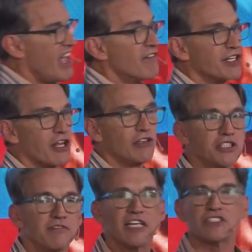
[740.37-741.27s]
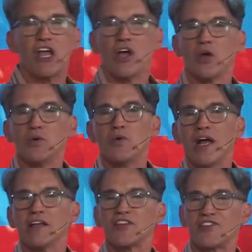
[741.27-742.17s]
For those of us who
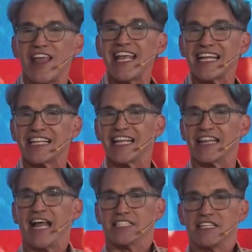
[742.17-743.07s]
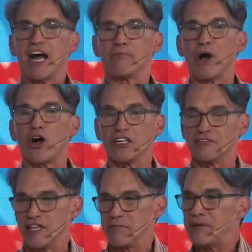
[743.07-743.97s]
think that that's not part of
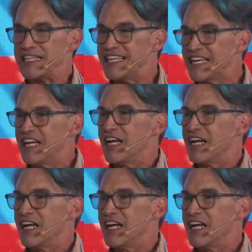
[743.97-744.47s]
their being,